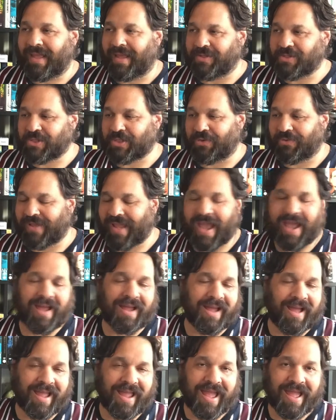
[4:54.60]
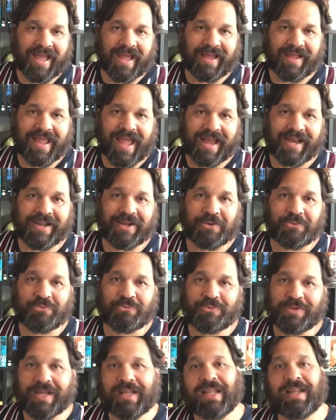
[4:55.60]
So yeah, I had a
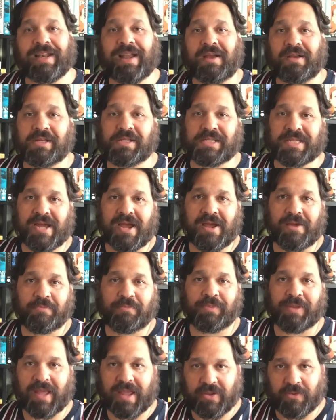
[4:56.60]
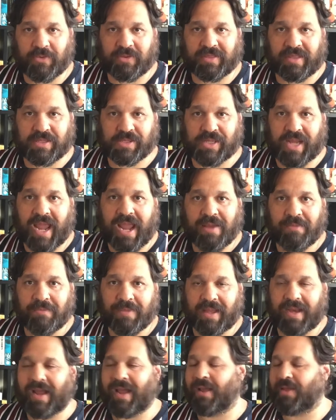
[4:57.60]
really nice time playing with this game,
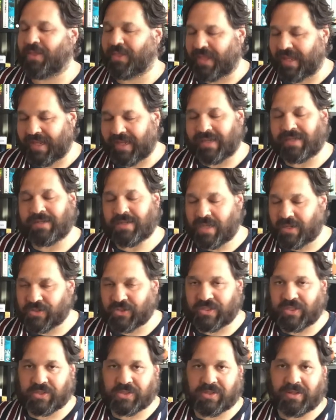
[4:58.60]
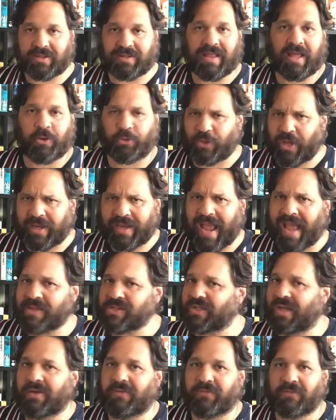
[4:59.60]
and I think it does deserve. They're not
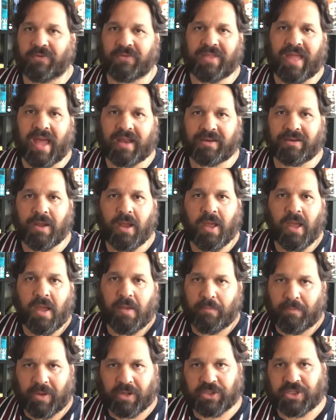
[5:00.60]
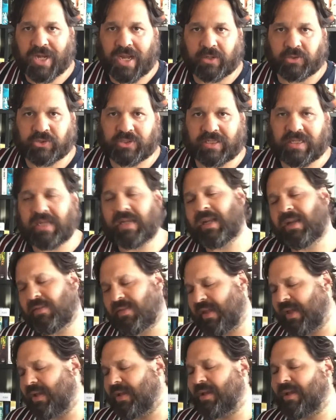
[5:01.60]
asking for that much actually, and I
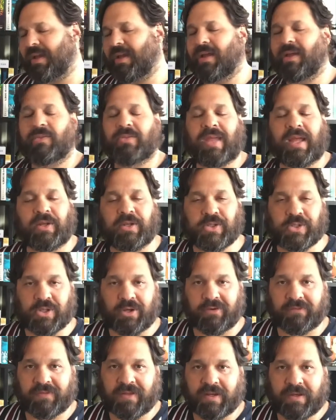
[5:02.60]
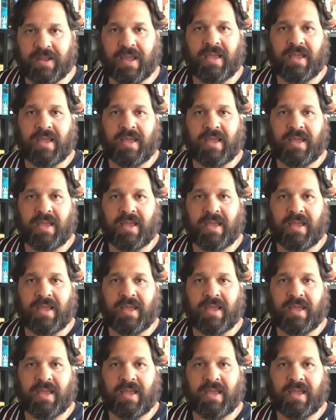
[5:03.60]
think they deserve it.